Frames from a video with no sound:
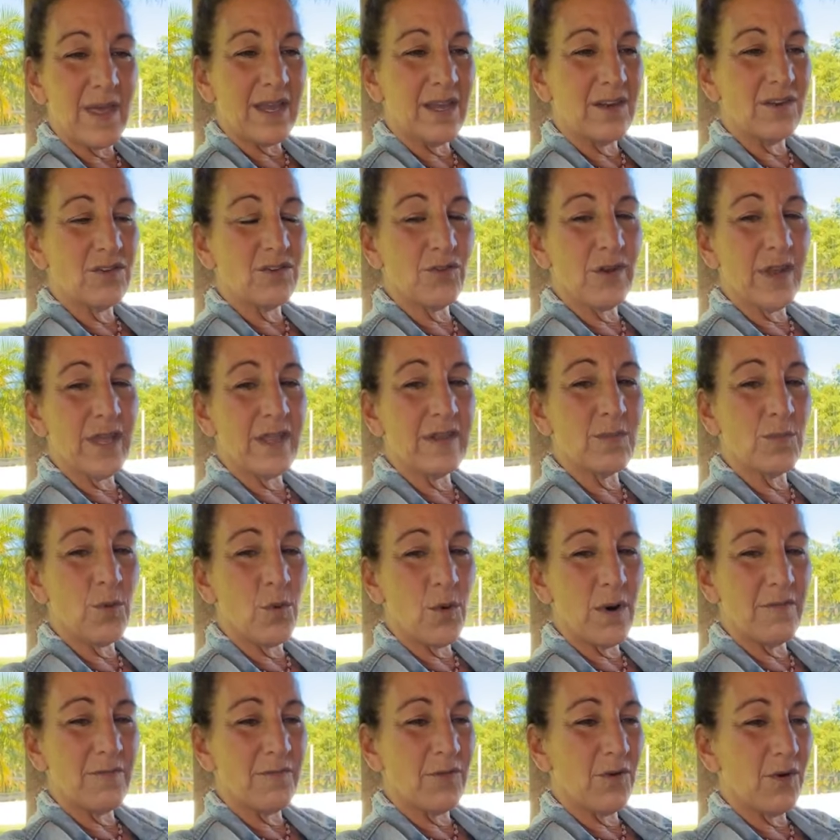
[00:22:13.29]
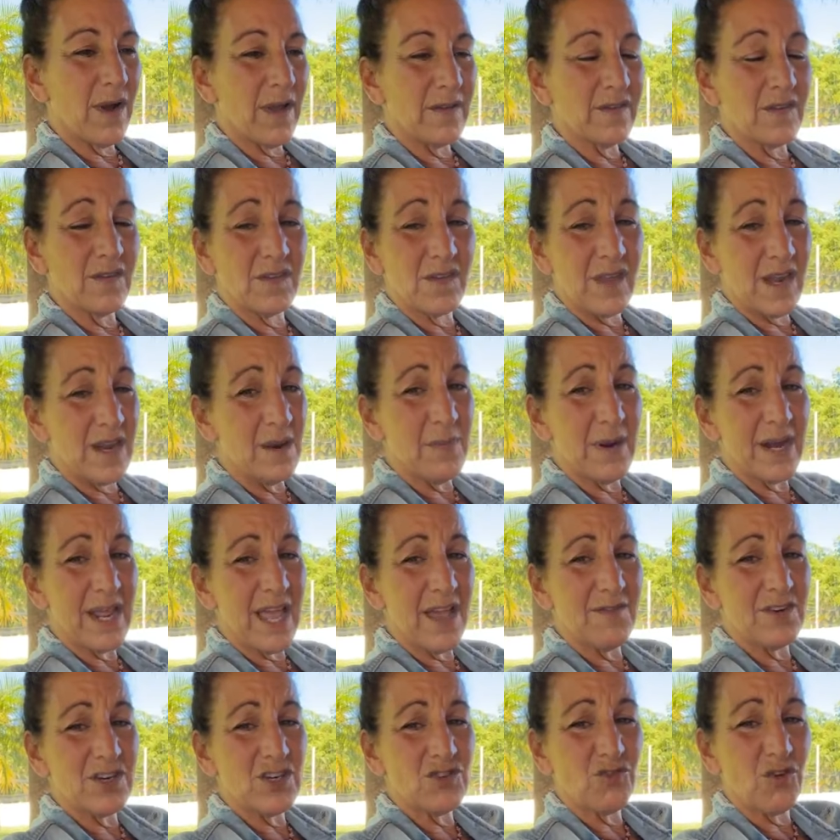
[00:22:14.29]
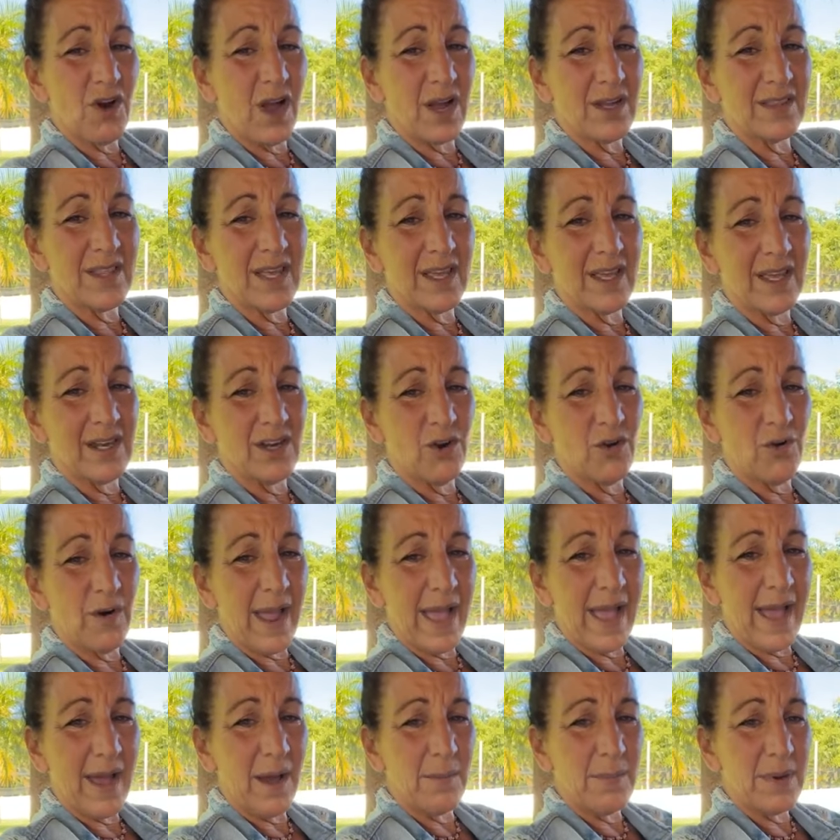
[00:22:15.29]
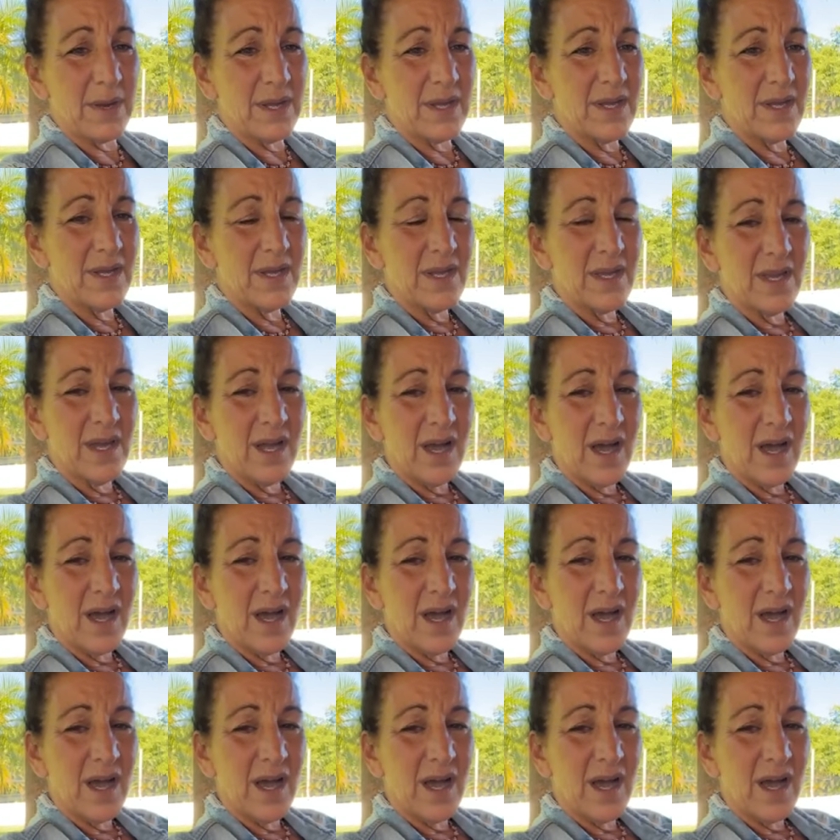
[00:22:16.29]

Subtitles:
That could transport it for us. Does anybody have a truck that can grab